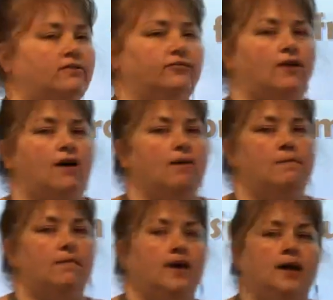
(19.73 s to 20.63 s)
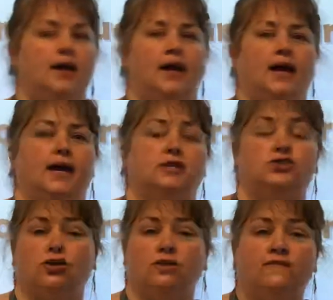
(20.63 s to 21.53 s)
from a
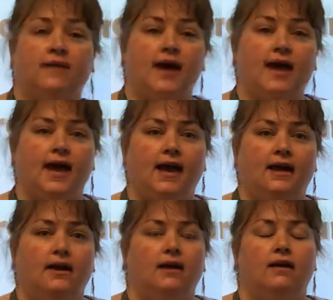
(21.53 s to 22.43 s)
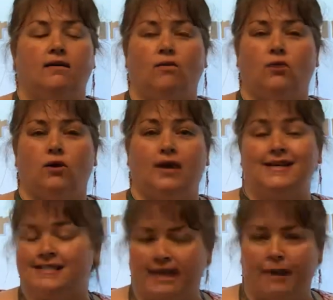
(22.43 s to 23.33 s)
survey or a
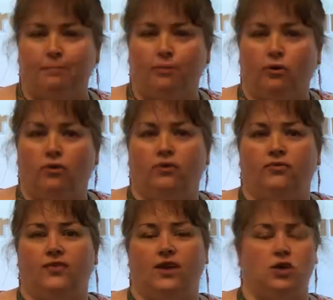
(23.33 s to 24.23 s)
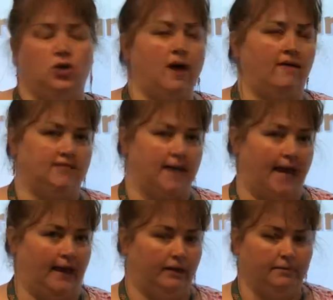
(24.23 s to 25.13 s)
sample that you have
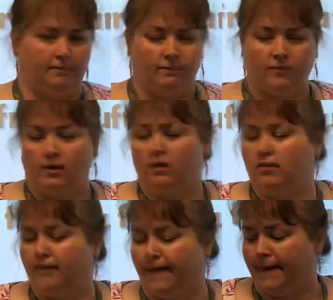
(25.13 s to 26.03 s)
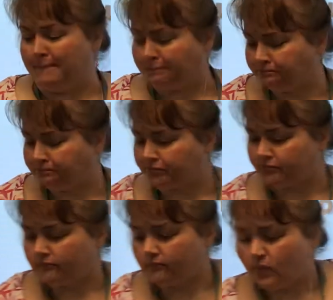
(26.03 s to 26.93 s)
taken. Okay,
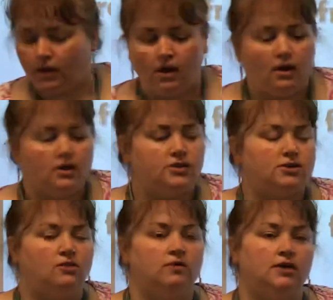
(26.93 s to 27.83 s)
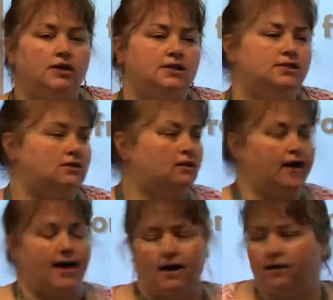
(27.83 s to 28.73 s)
so we're going to start
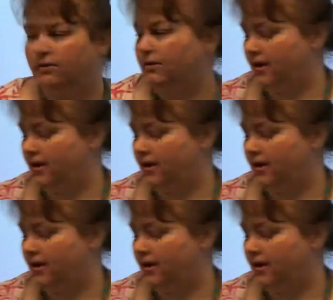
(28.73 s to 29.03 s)
out